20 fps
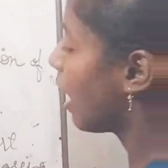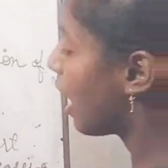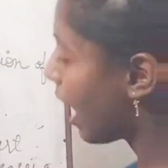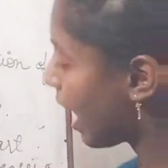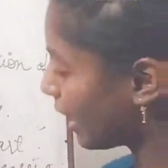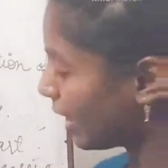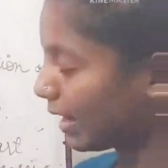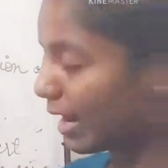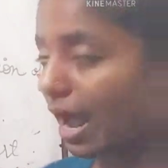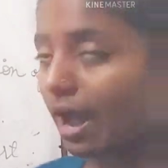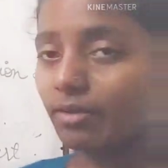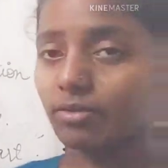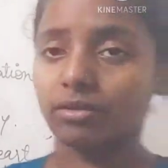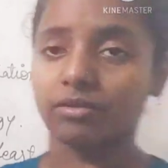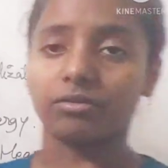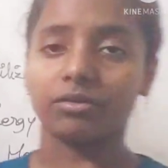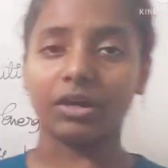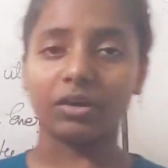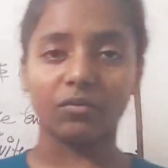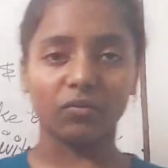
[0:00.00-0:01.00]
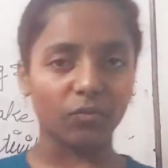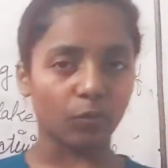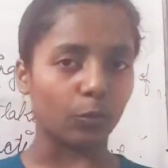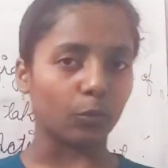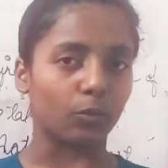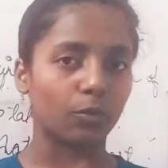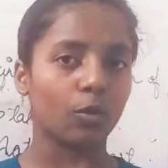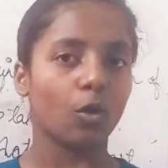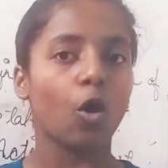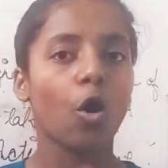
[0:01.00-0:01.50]
undigested
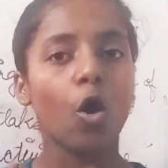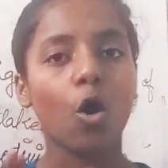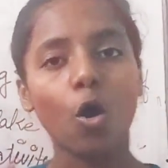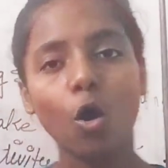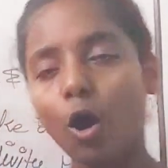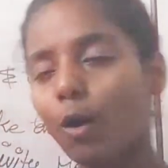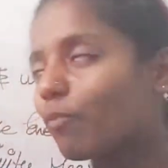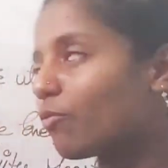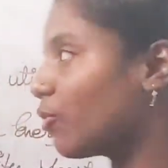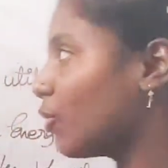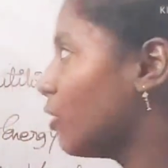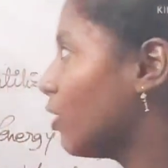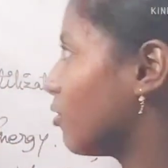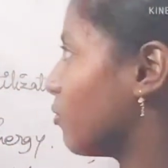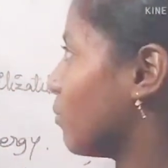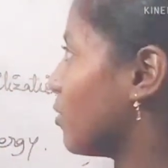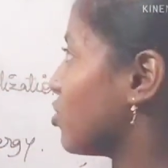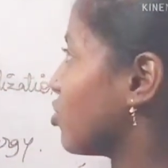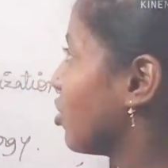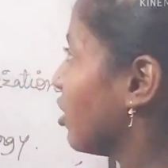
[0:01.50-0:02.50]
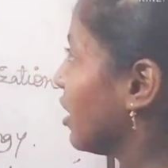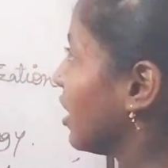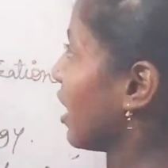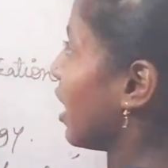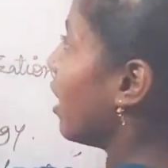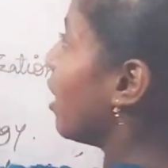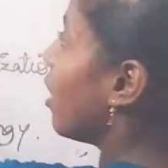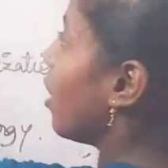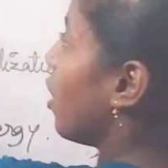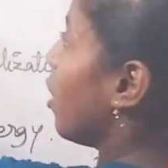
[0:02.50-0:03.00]
food. Hope so this much
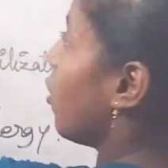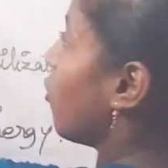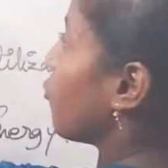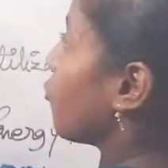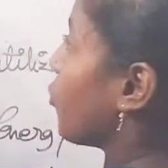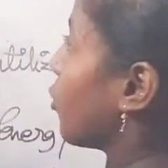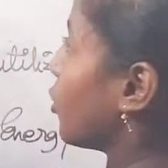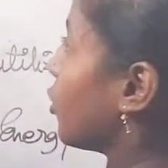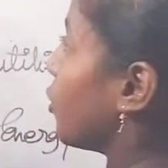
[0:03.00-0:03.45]
clear for